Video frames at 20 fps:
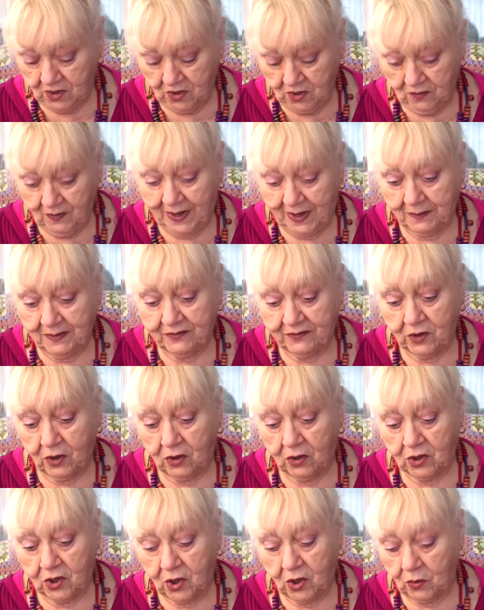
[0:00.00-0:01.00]
Right, we've
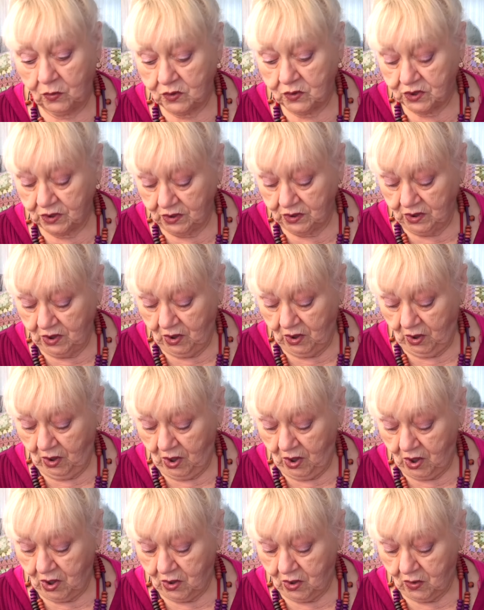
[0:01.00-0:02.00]
got Golden
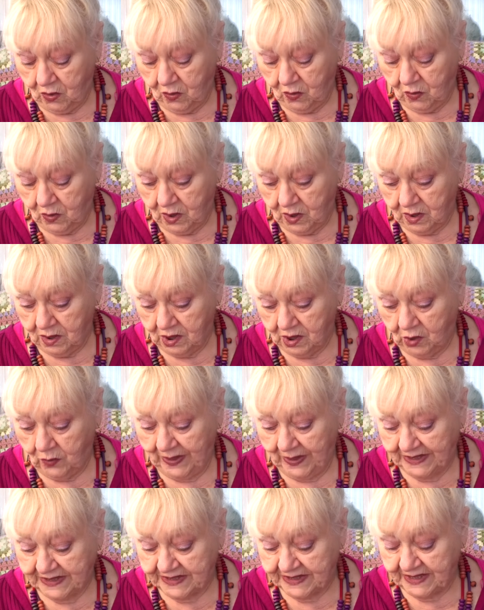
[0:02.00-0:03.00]
Glow, a
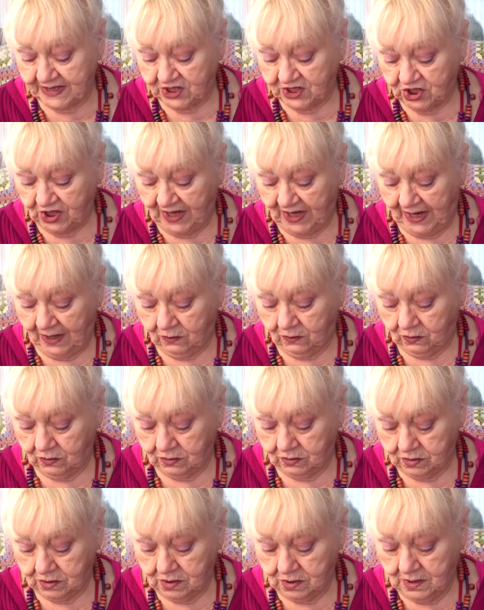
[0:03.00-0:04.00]
quick stitch cowl
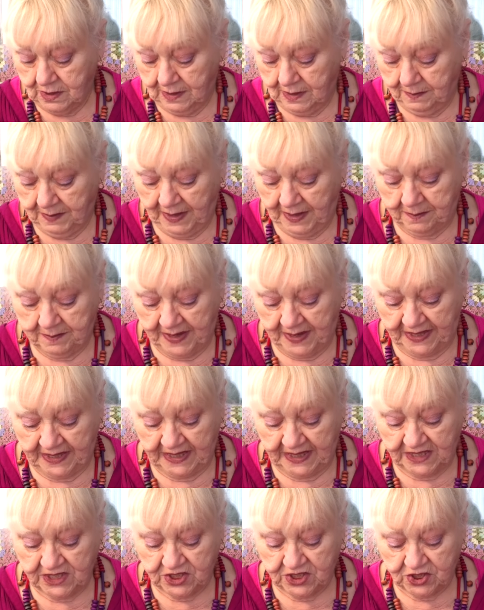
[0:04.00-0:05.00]
by
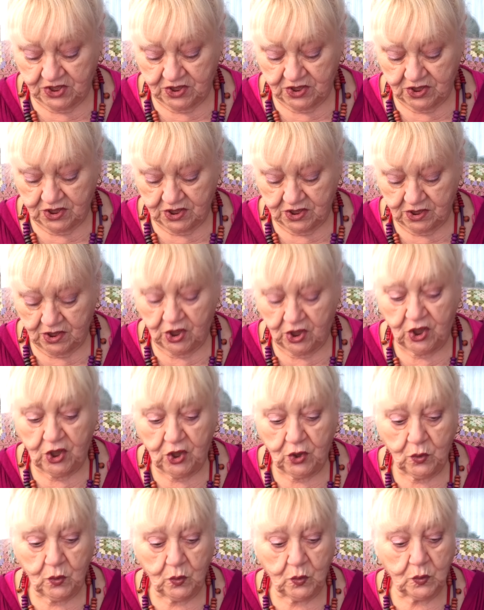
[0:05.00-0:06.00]
Becky
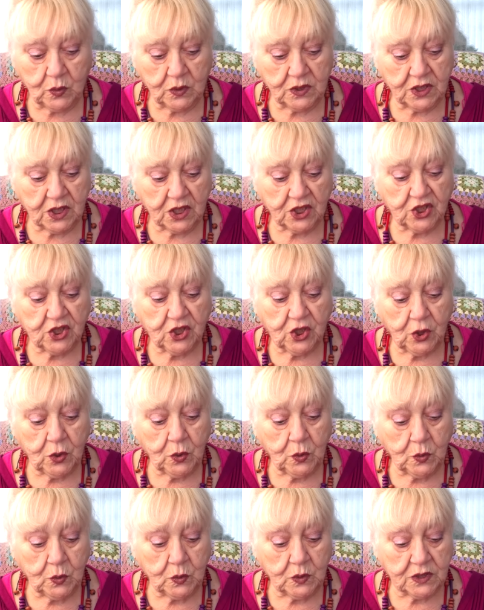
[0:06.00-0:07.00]
Skews.
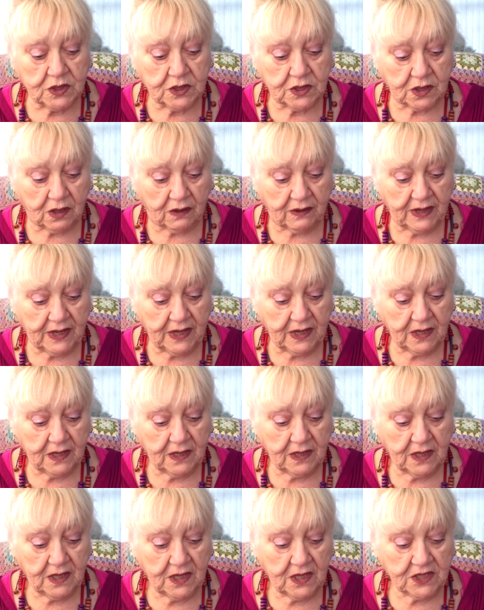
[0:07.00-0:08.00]
Skews, sorry.
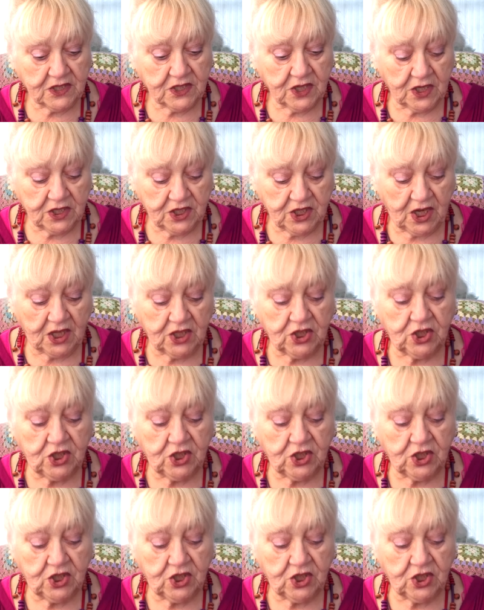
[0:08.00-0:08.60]
Sergio